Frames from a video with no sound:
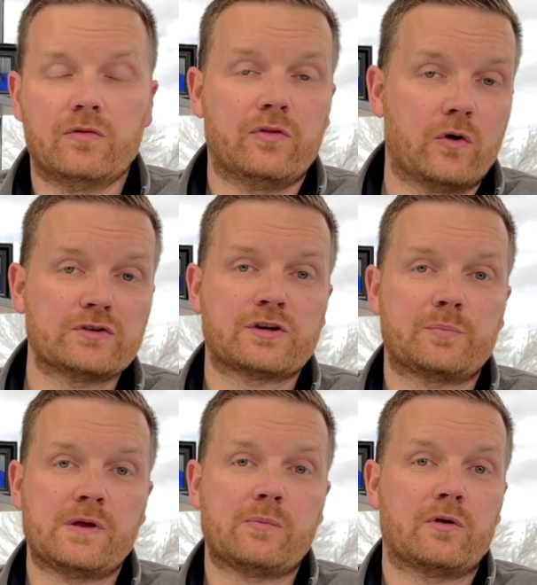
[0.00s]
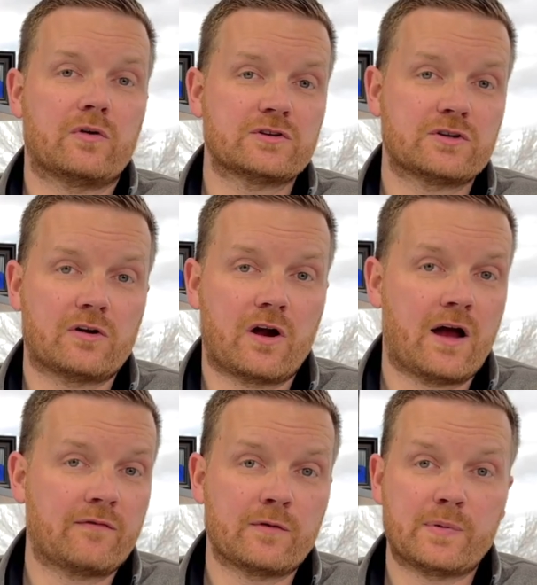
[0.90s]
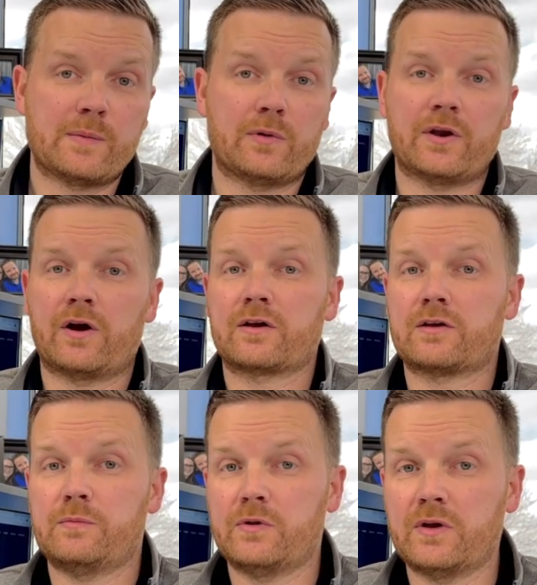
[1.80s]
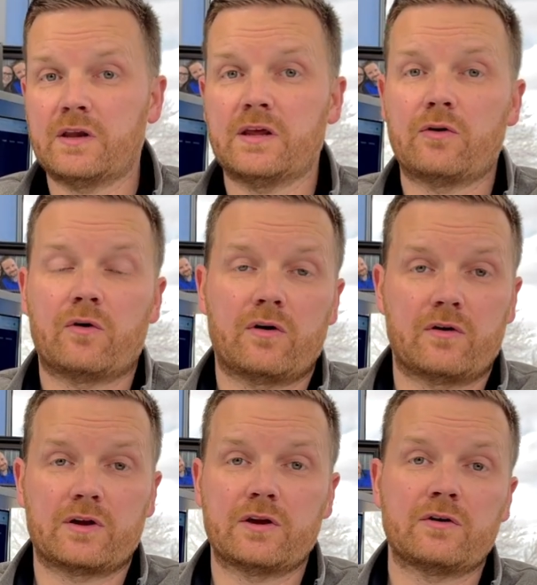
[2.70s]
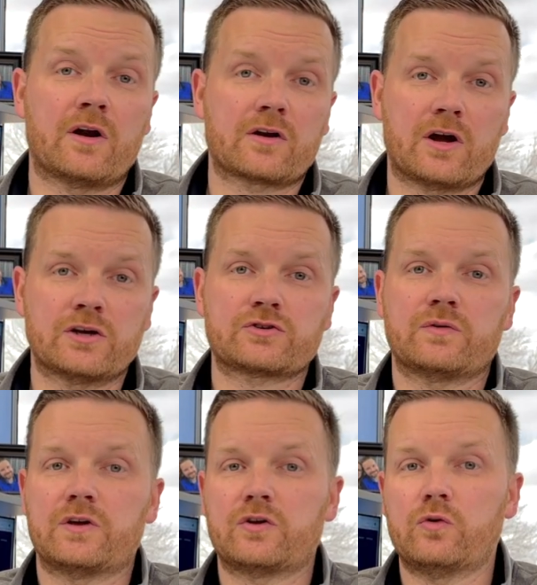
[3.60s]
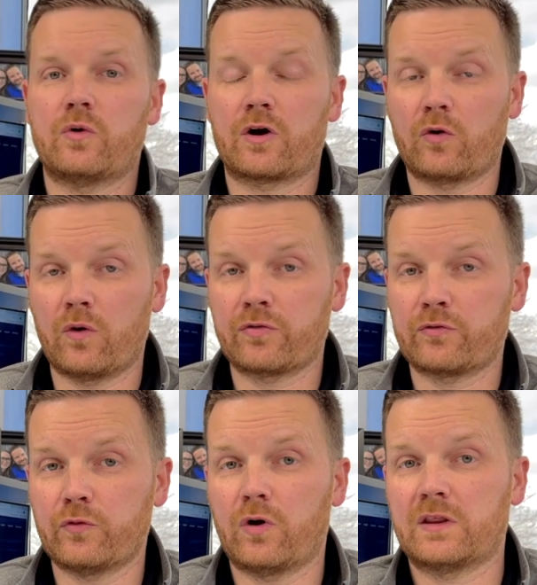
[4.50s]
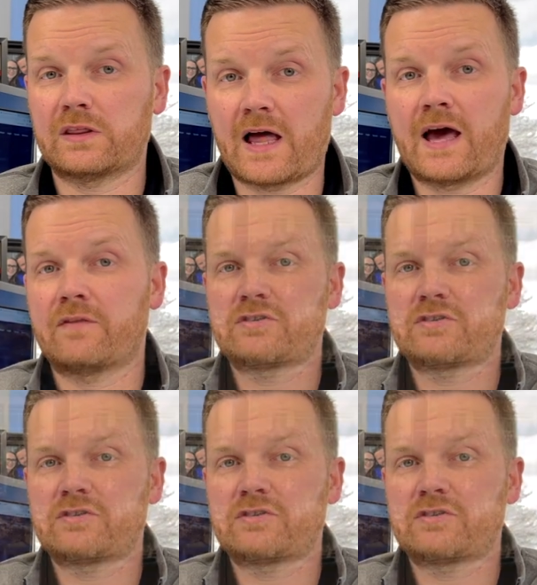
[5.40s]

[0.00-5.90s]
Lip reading: those are people, those are often people in our community or here in our country who are going through a lot of